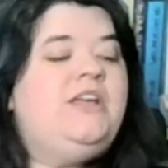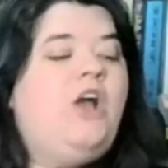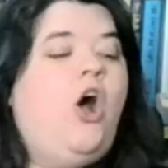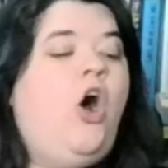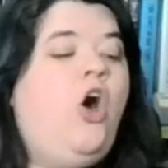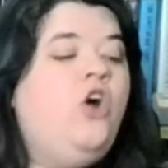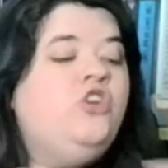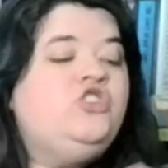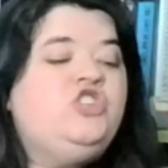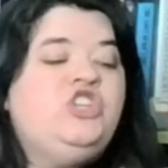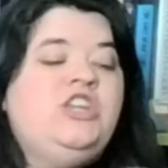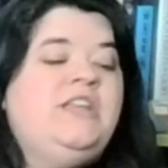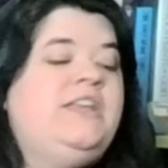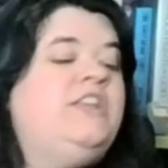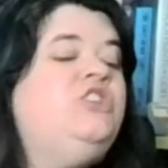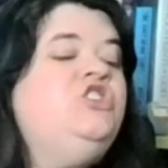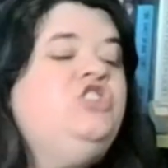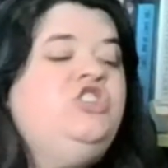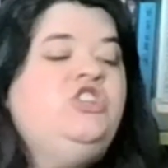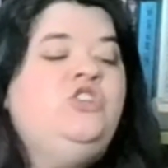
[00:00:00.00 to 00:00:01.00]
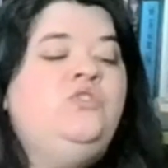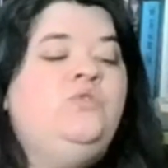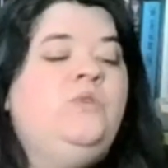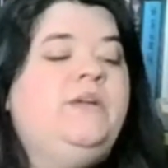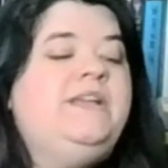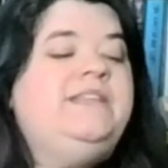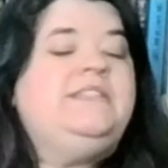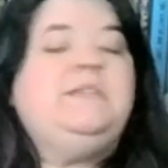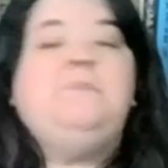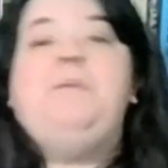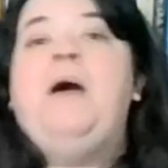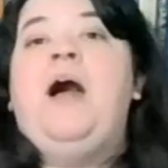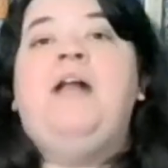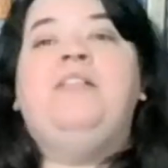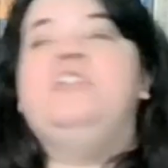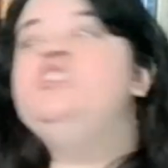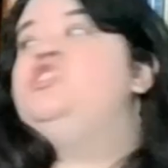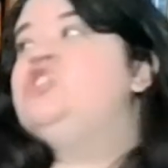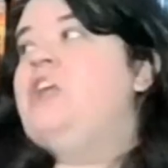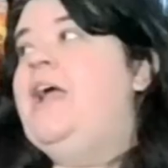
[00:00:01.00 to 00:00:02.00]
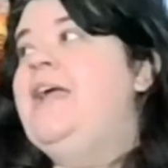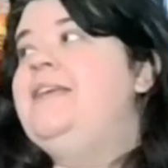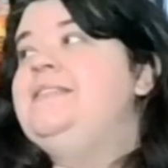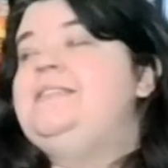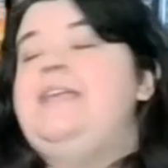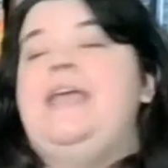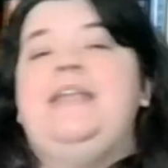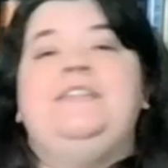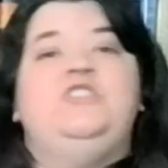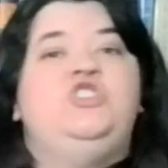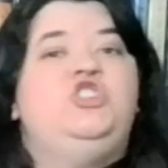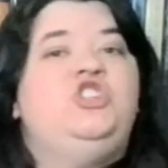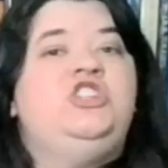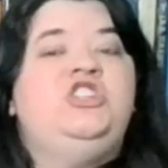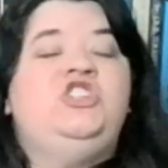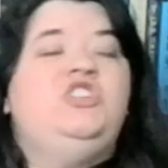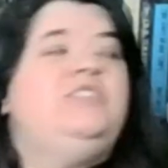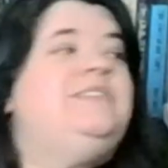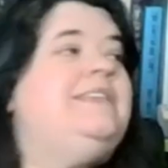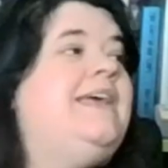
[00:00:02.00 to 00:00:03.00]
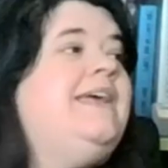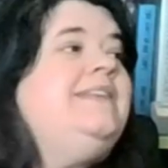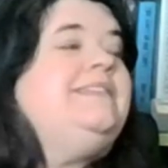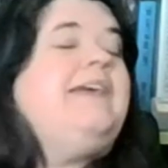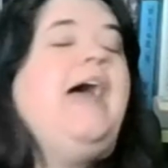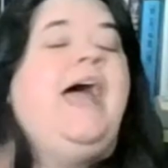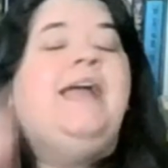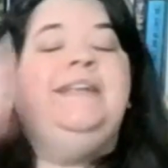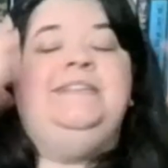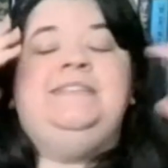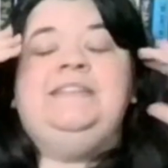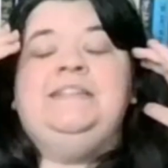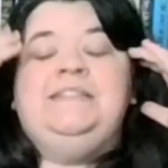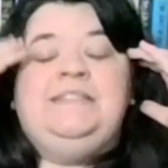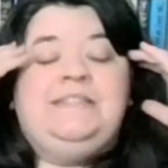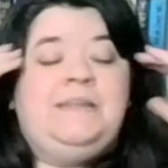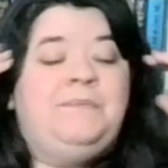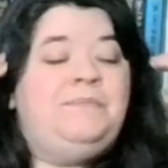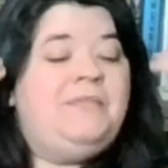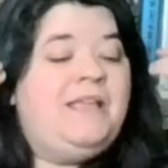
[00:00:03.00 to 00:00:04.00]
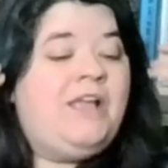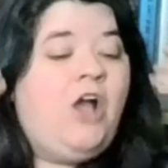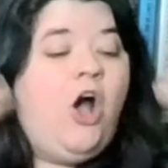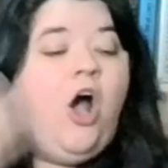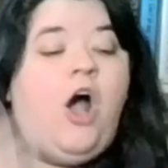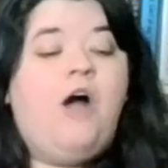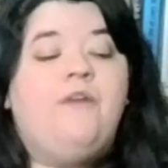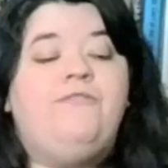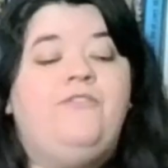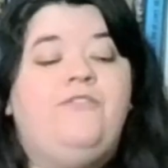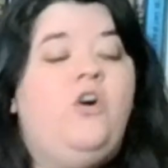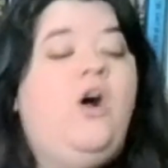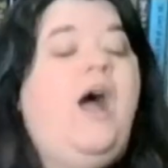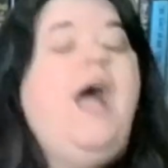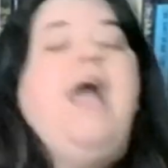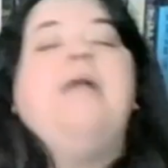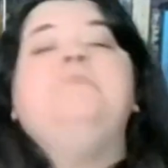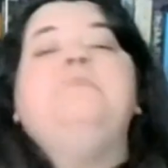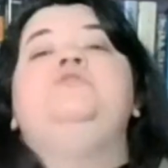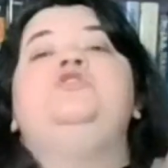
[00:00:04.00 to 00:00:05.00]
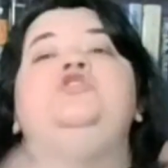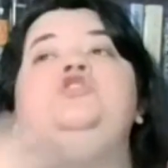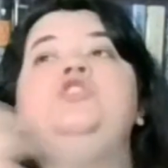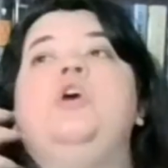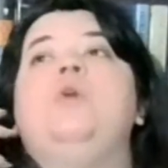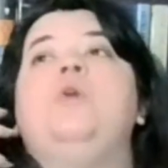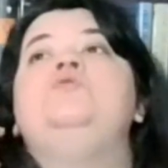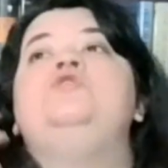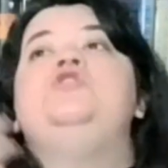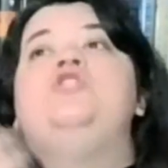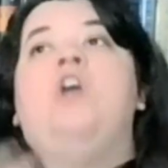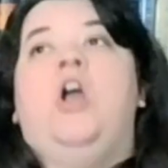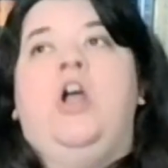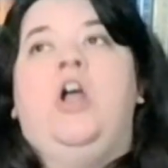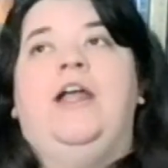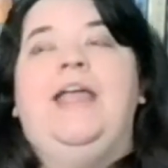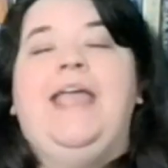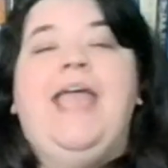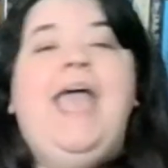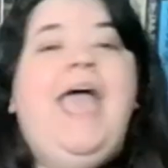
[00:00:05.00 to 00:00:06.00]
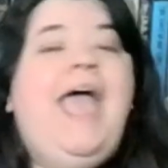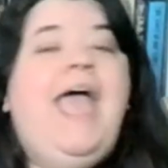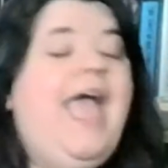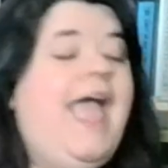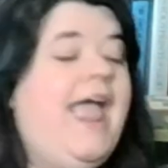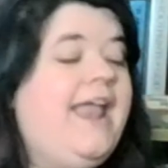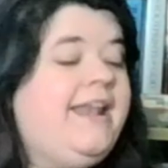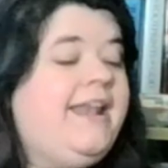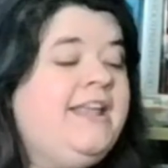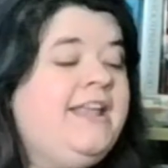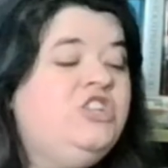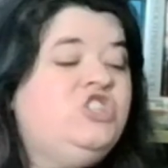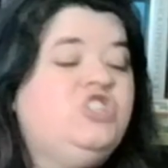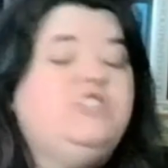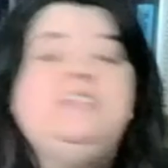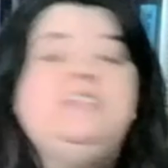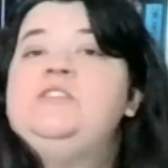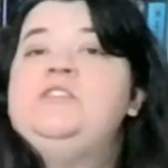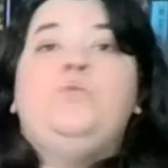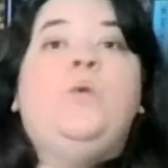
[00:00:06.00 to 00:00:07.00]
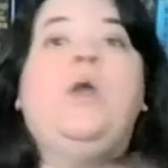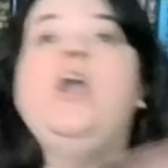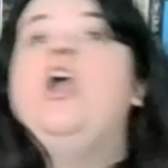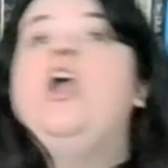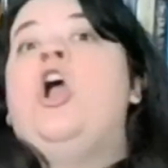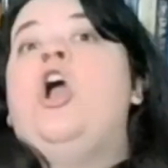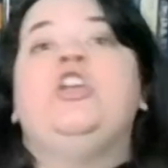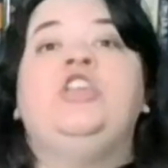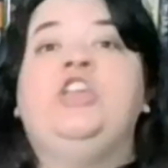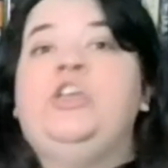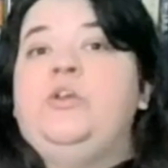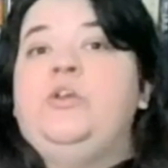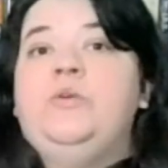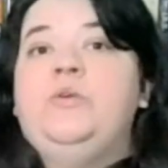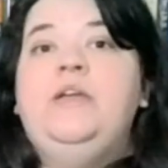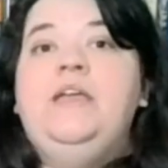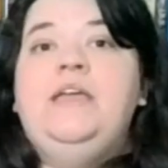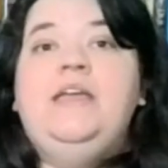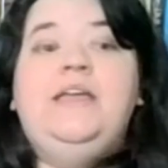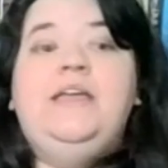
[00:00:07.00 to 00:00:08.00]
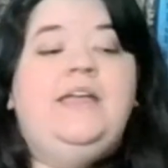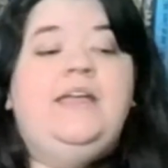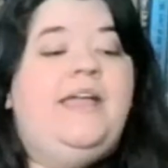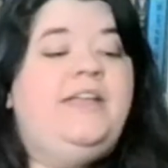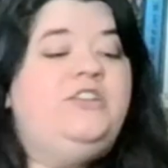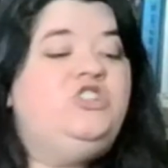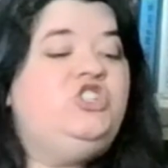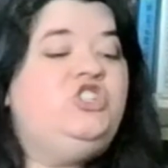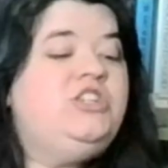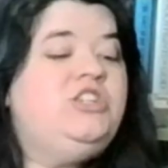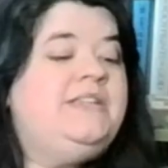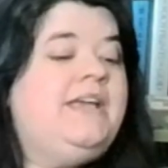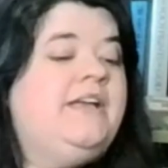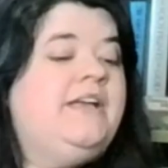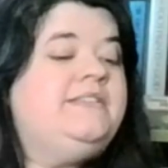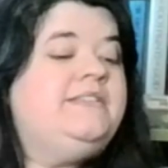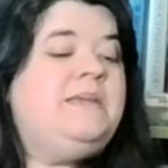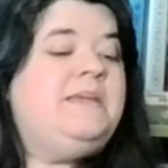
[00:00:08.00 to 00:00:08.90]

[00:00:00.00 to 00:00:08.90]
all she can do is apologize, and she just says, I did something awful. I'm so sorry. And he just says, where are you? And she tells